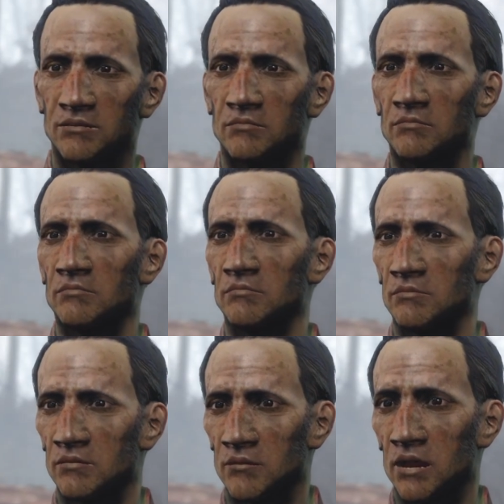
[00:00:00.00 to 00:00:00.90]
me.
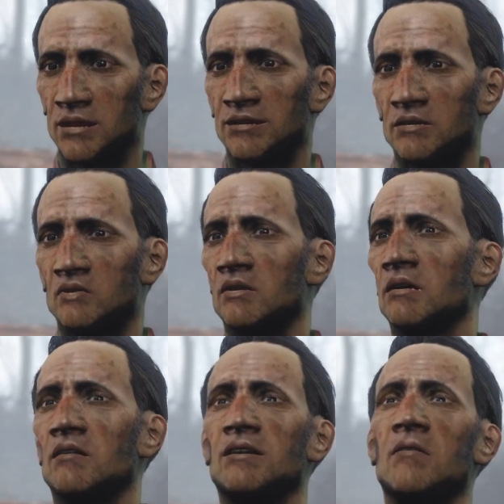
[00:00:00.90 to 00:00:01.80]
We got a package
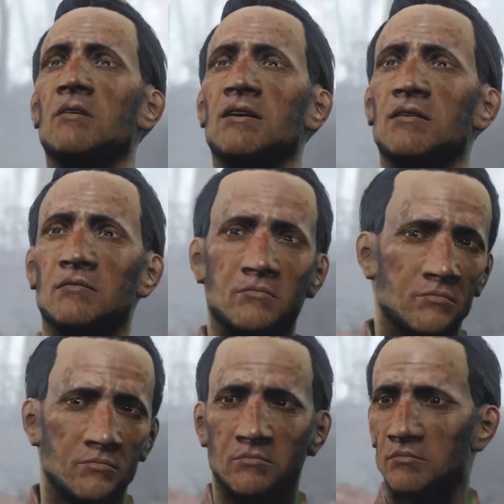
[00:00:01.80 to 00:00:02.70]
incoming.
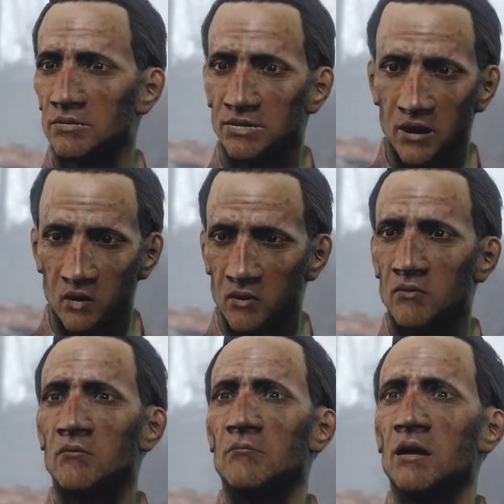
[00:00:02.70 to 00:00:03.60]
You
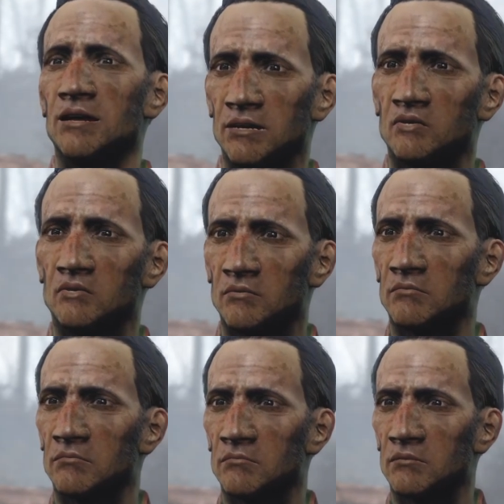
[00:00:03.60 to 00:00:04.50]
know, package.
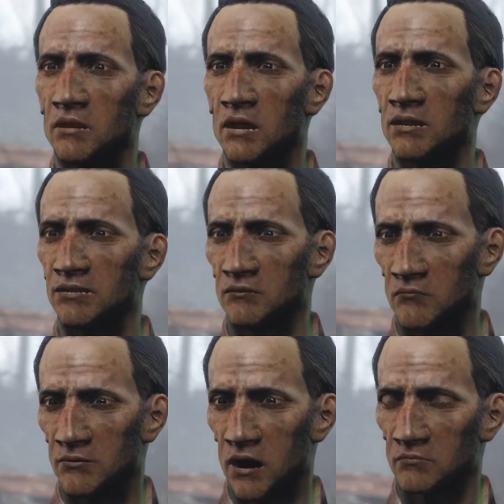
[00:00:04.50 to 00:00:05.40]

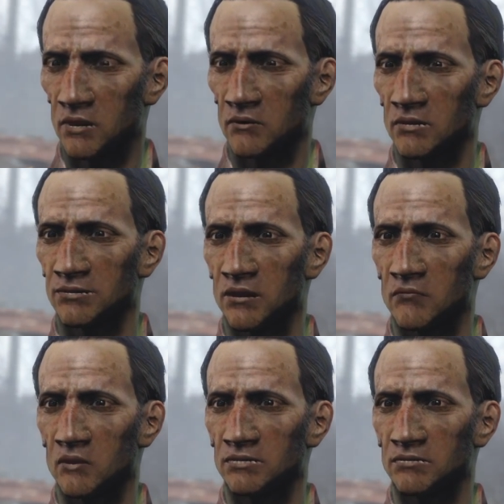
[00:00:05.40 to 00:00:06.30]
I've plotted out her
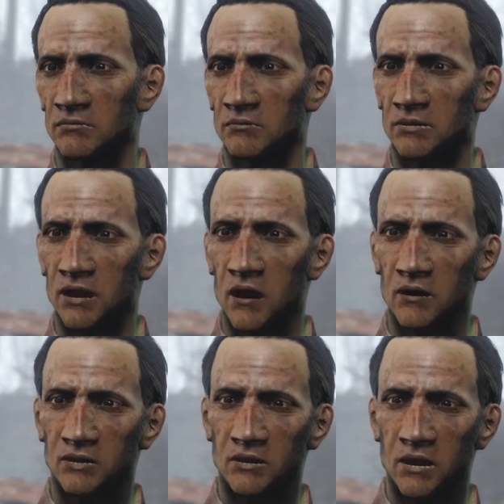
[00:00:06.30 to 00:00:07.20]
escape route,
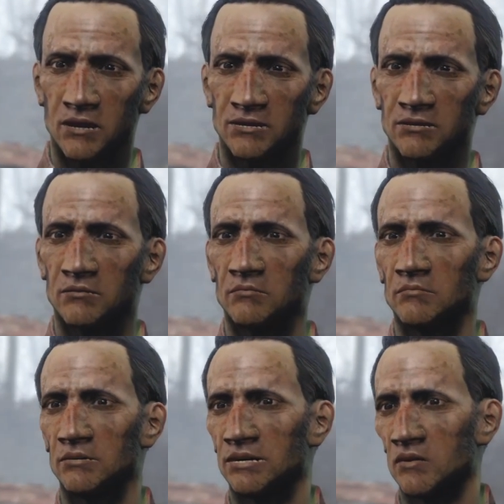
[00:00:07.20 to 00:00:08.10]
got a new guy,
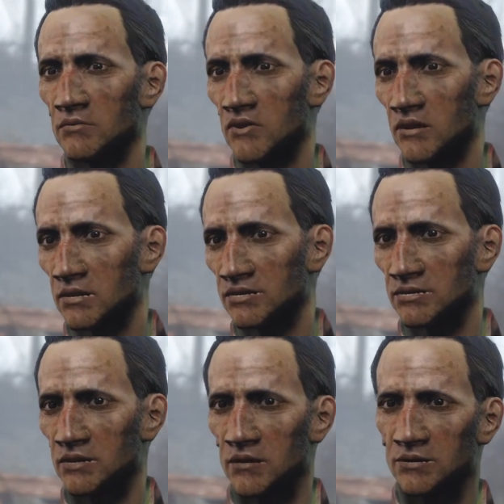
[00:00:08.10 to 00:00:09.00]
new tourist
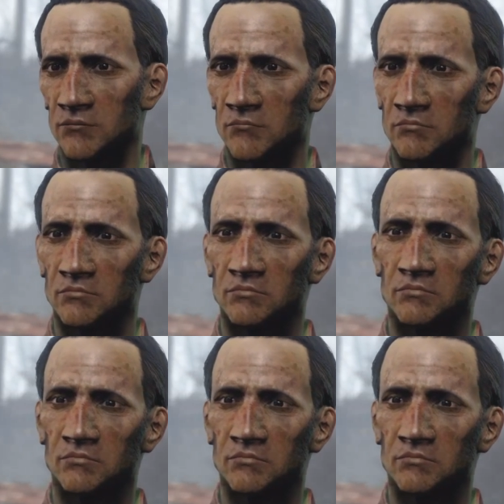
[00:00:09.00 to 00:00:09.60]
that's gonna help.